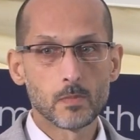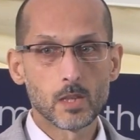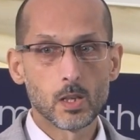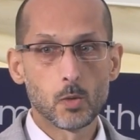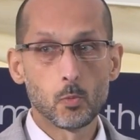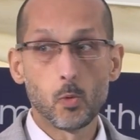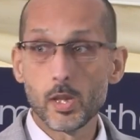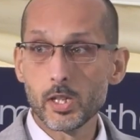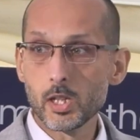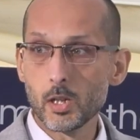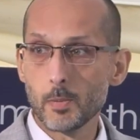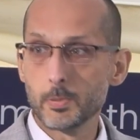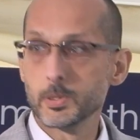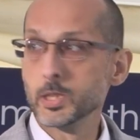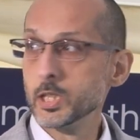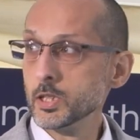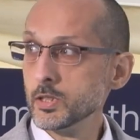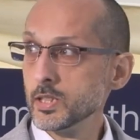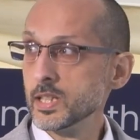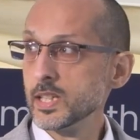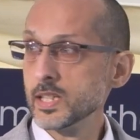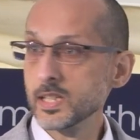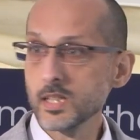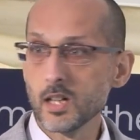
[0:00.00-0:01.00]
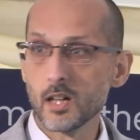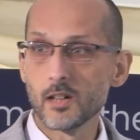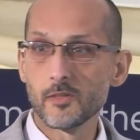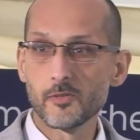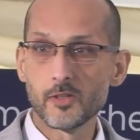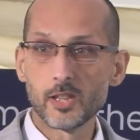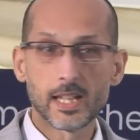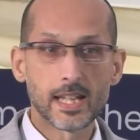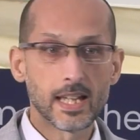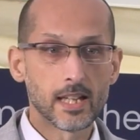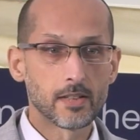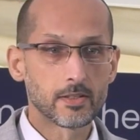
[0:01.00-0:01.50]
what the opportunities are for
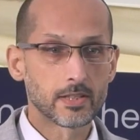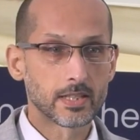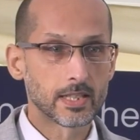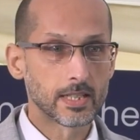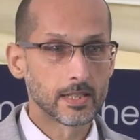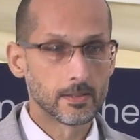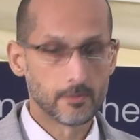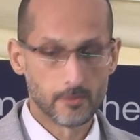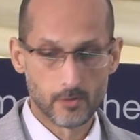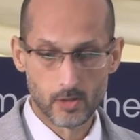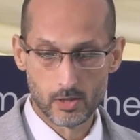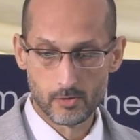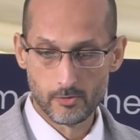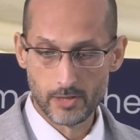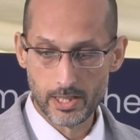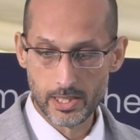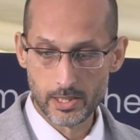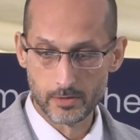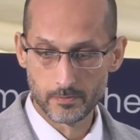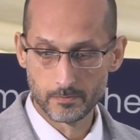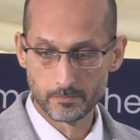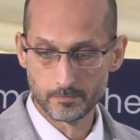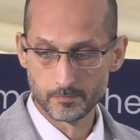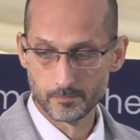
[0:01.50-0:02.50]
the county, for the region.